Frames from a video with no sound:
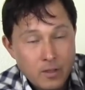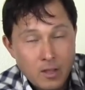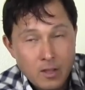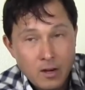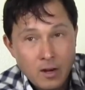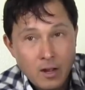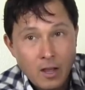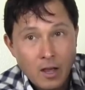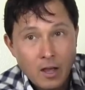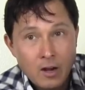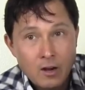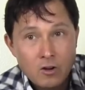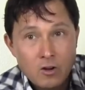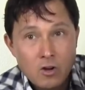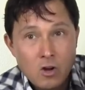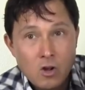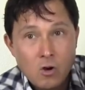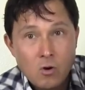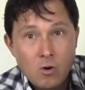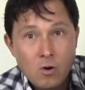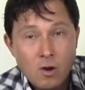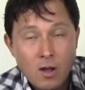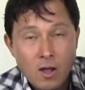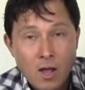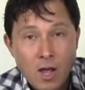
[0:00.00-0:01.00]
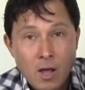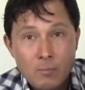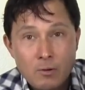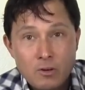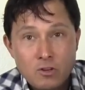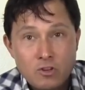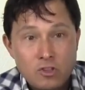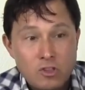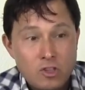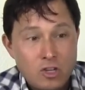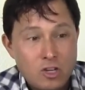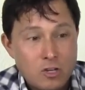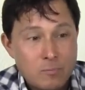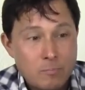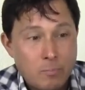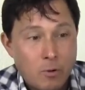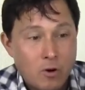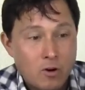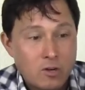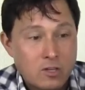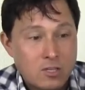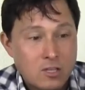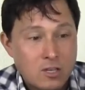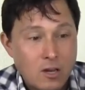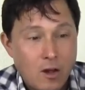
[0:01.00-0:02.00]
And I don't know how much these
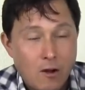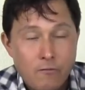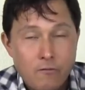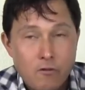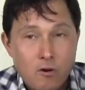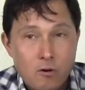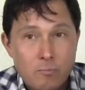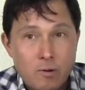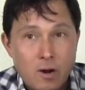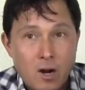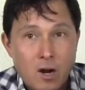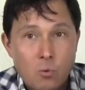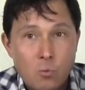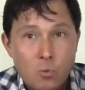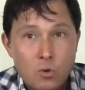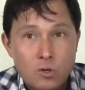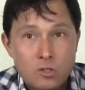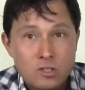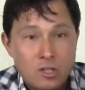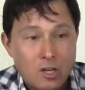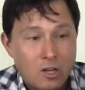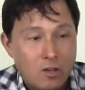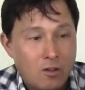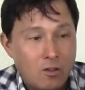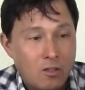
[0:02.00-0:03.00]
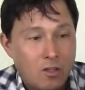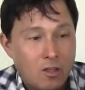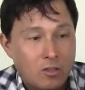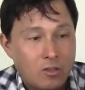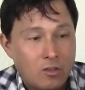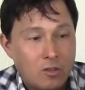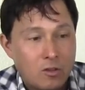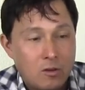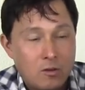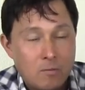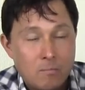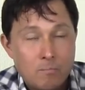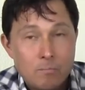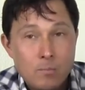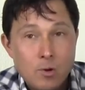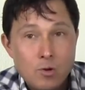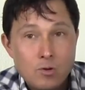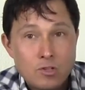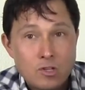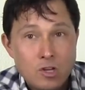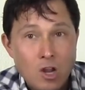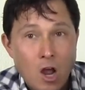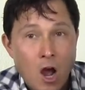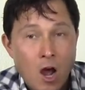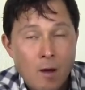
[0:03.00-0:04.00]
parts sell for, but I will tell you that the
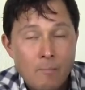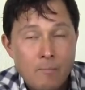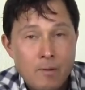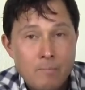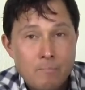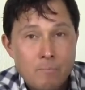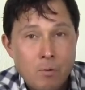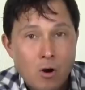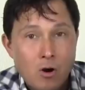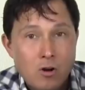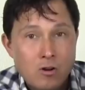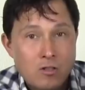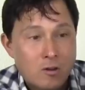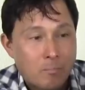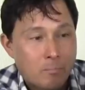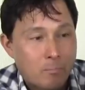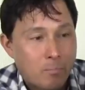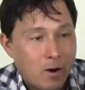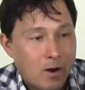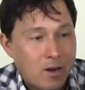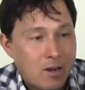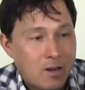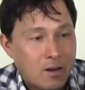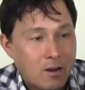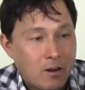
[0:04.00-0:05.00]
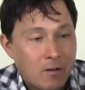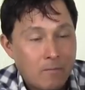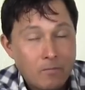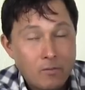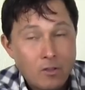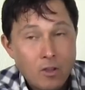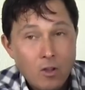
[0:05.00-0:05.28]
most common part to break